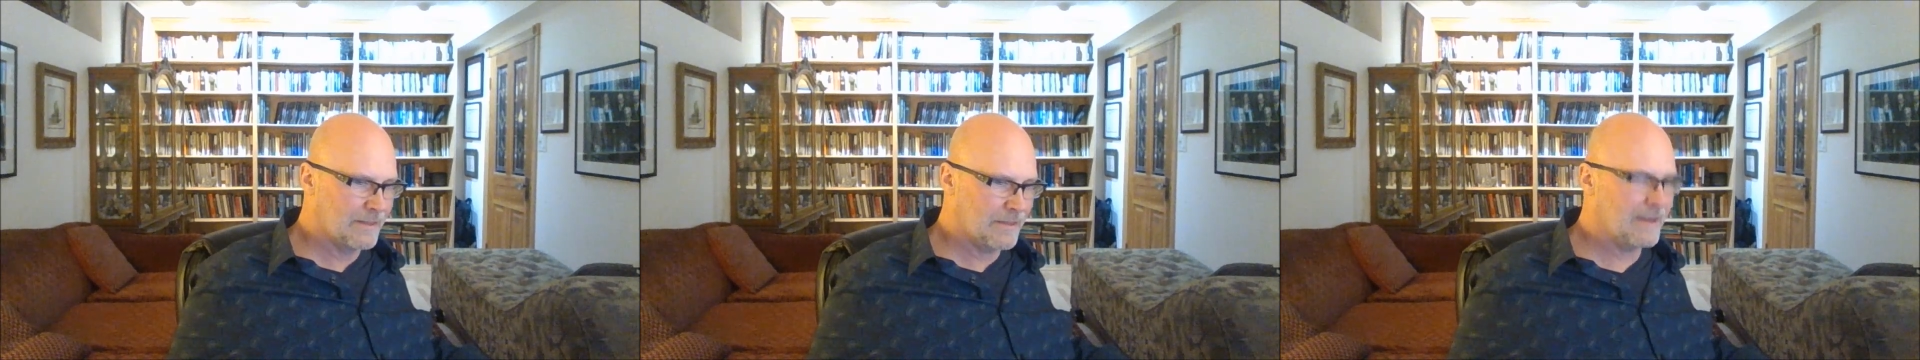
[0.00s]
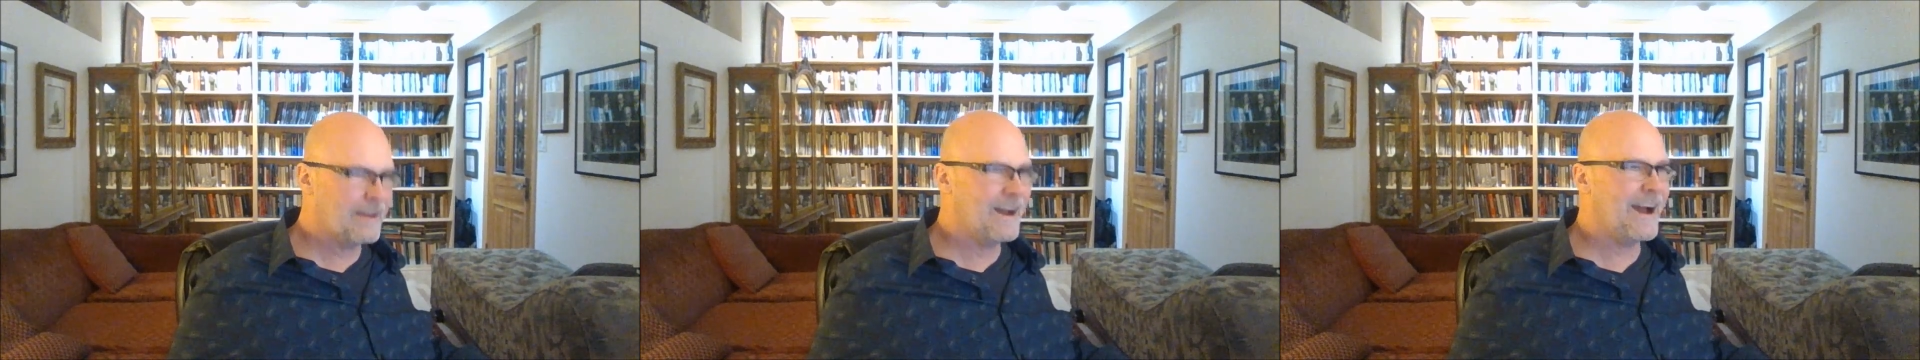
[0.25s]

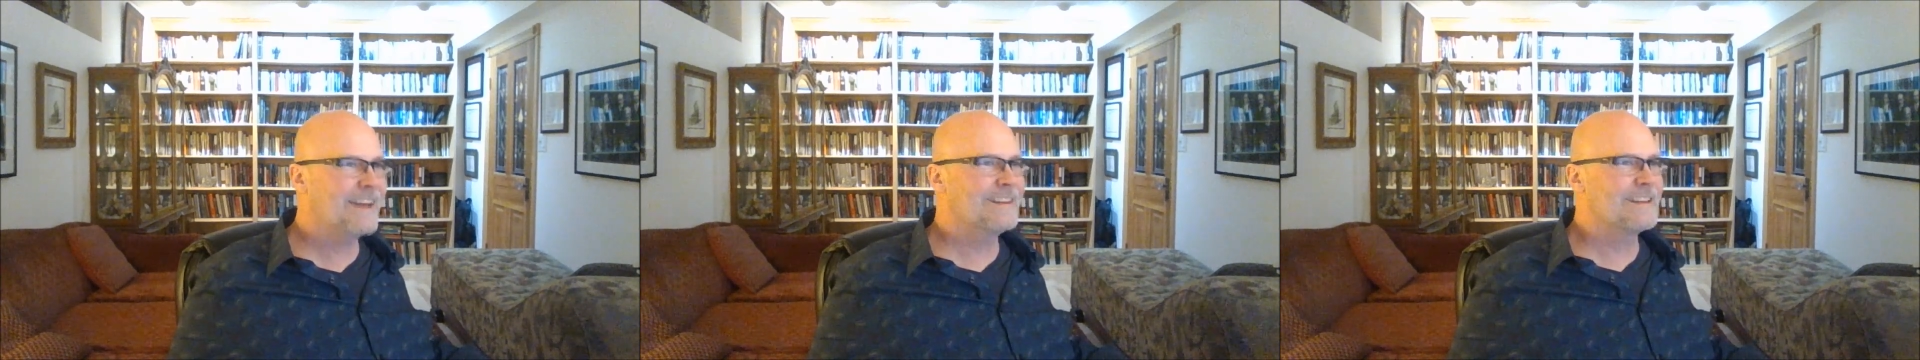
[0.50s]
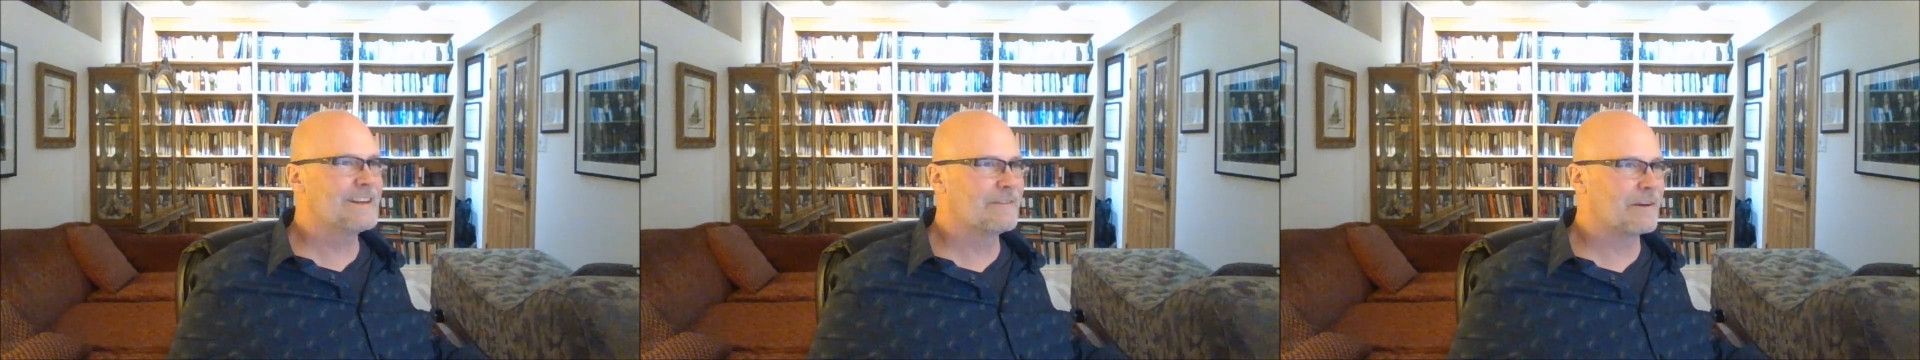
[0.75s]
think
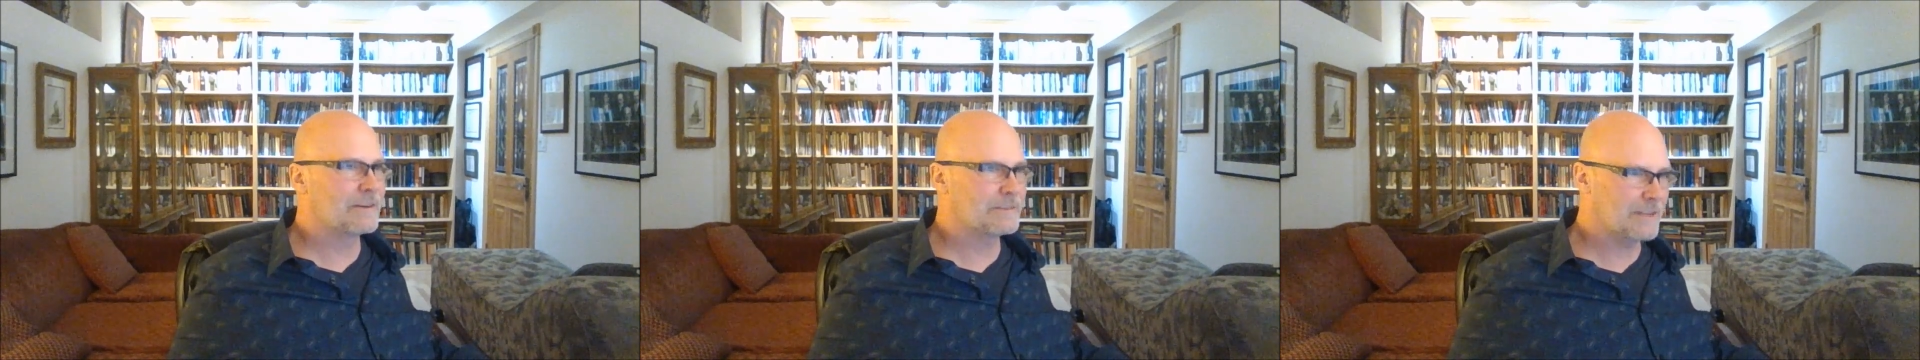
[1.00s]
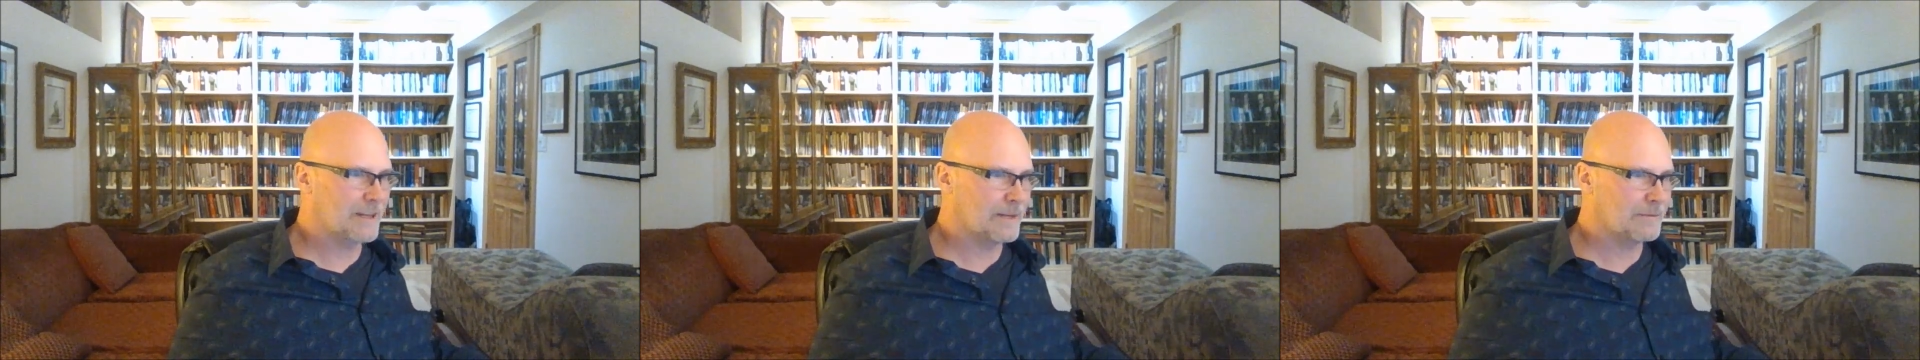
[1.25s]
highly of
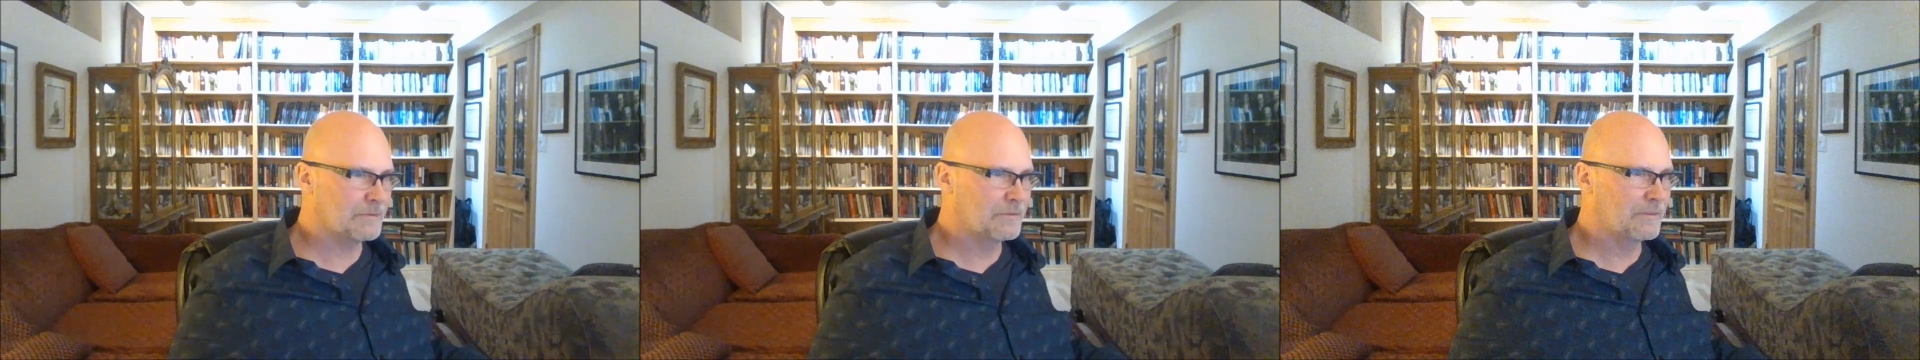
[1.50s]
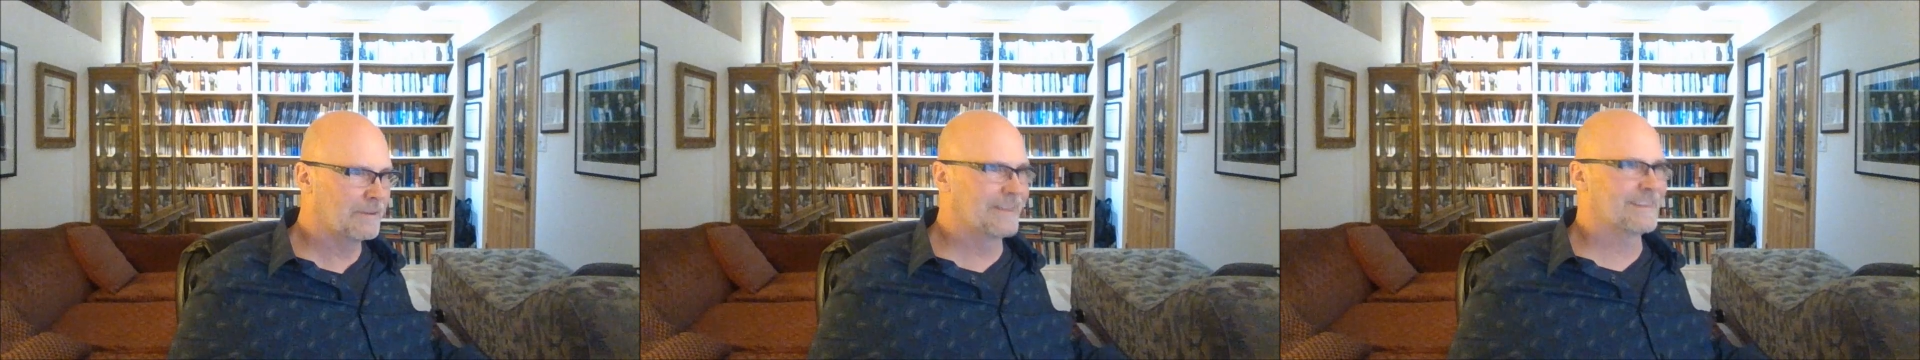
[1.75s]
ourselves.